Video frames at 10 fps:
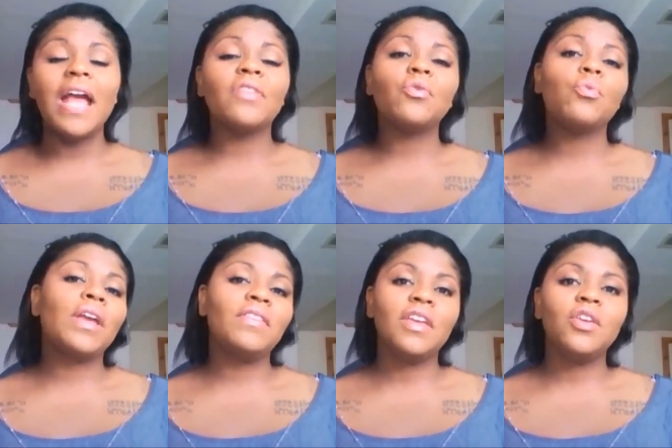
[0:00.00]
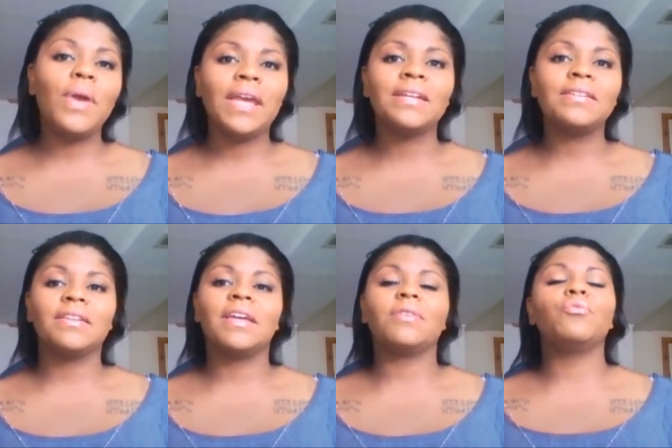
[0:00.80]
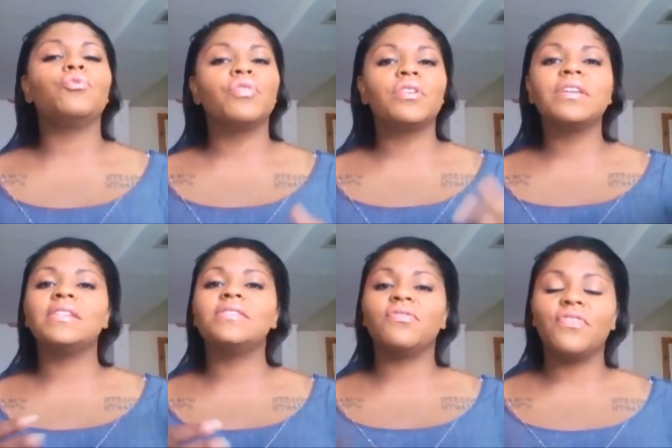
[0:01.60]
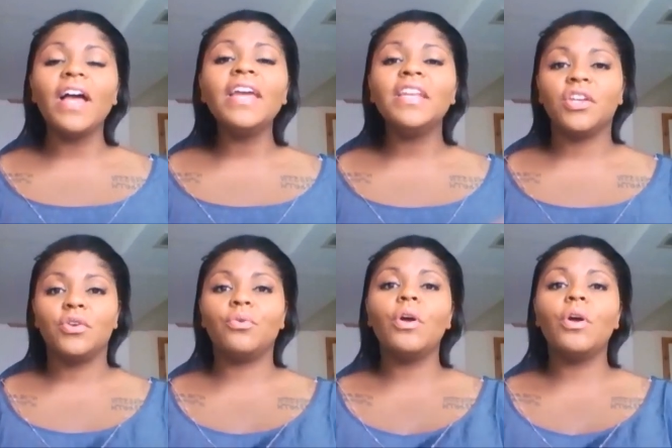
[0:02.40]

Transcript: and the way that you handle it will really define you